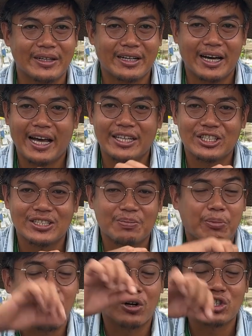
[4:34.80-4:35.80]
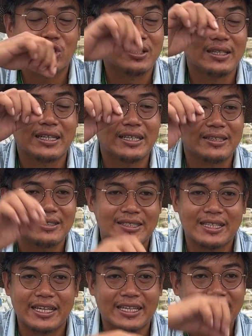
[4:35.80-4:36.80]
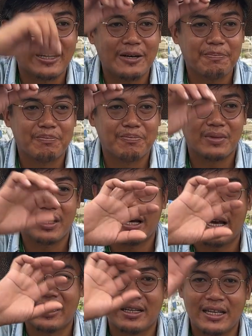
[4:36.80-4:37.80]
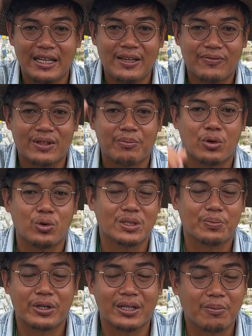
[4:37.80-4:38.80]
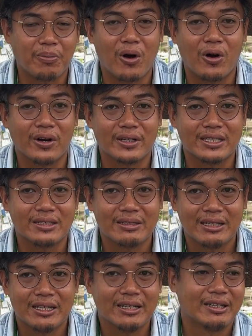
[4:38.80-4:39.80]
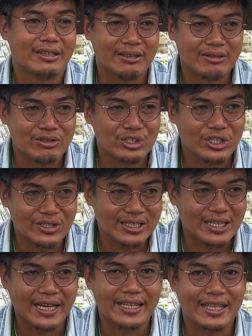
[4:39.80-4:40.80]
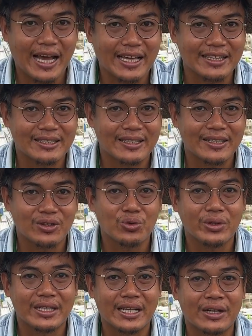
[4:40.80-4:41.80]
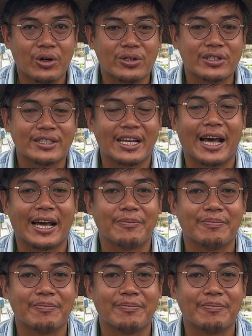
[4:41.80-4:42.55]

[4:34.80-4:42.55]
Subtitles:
I just partially stake it up and leave the most brittle part just like that and do it another time.